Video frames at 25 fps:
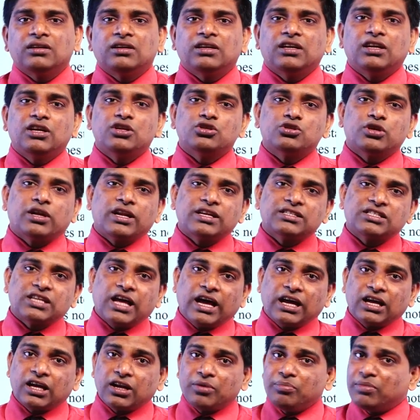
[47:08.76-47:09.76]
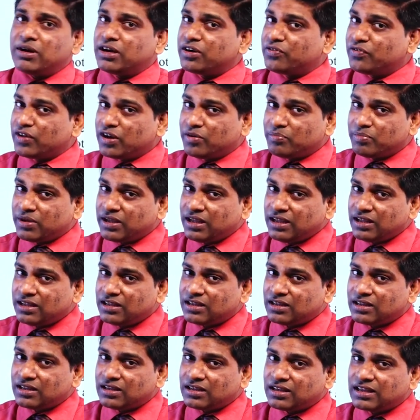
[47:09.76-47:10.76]
will be
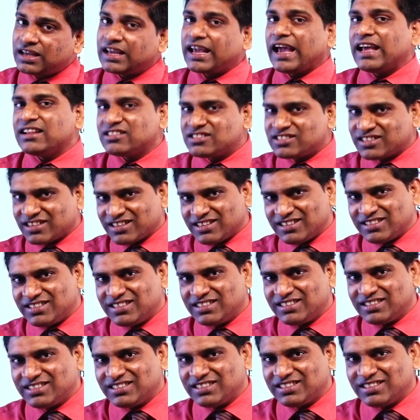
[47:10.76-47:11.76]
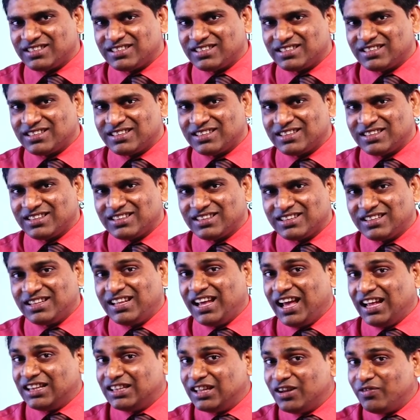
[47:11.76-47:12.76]
cancelled. The
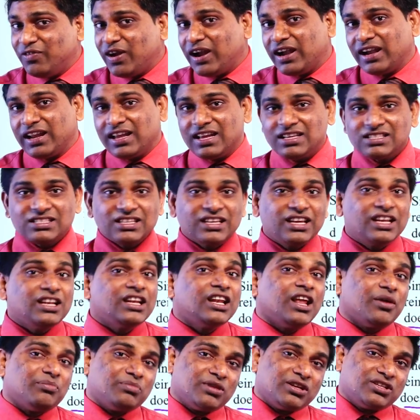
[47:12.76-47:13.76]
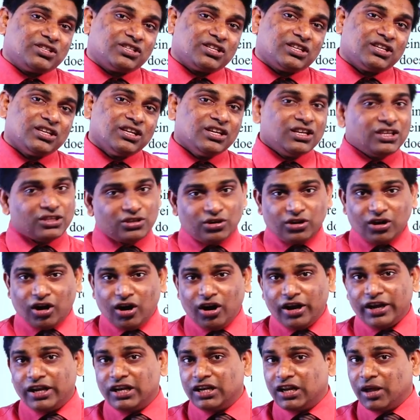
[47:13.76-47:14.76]
other one is indemnity. You know,
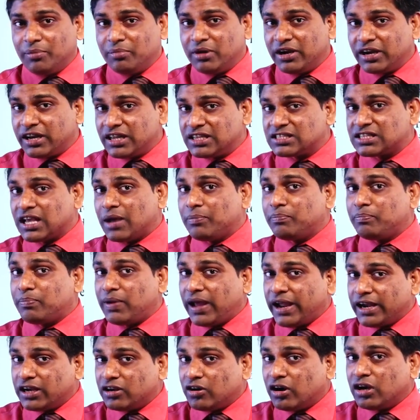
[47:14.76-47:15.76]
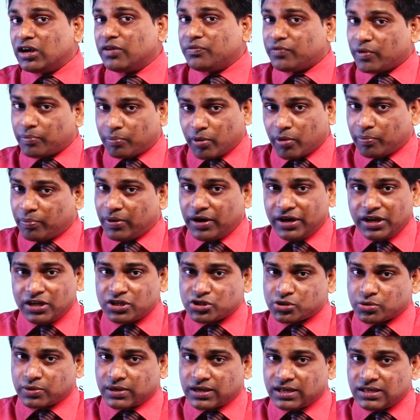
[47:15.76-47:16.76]
indemnity is applied only for property
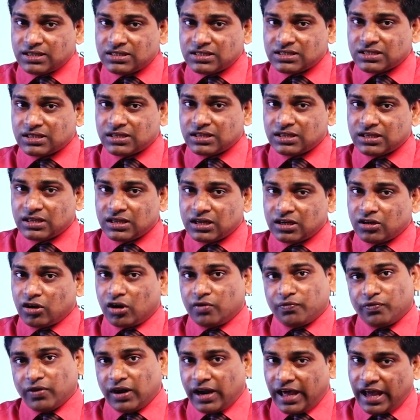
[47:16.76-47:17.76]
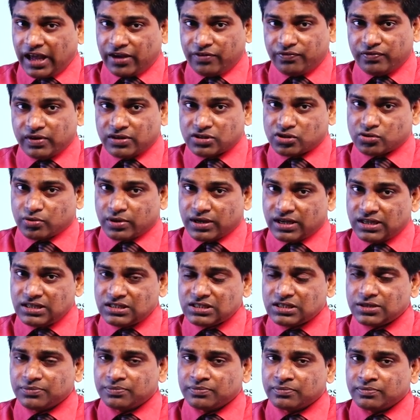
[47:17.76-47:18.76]
insurance, not for life
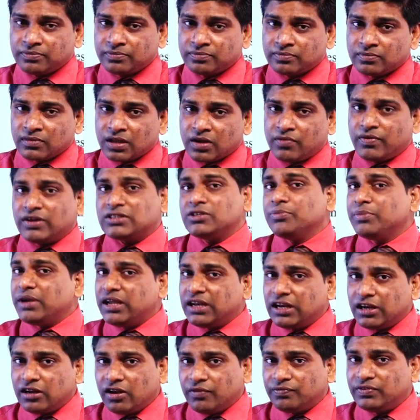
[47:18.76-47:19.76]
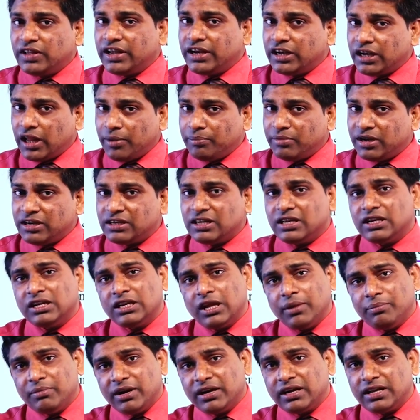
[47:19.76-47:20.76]
insurance. What's the meaning of the indemnity?
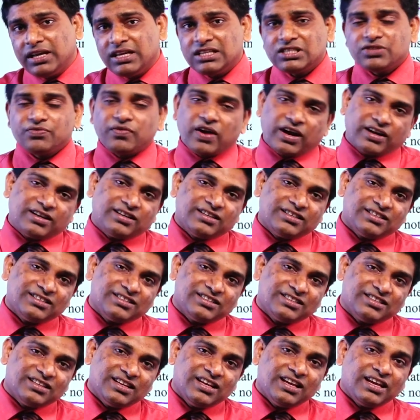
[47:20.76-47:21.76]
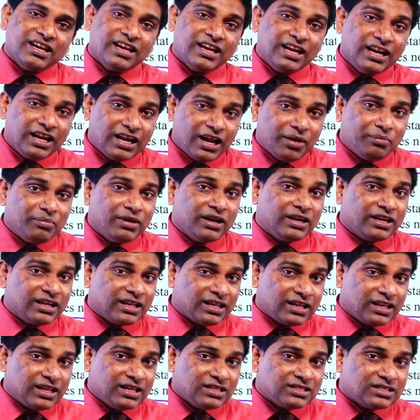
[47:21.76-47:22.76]
Indemnity is what? Indemnity
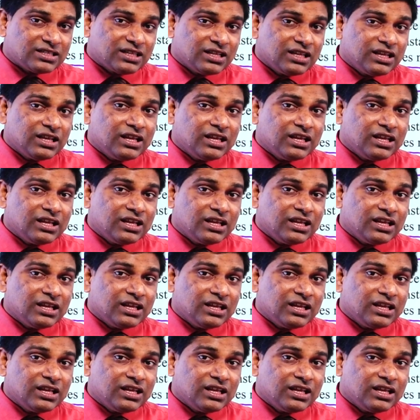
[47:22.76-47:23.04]
is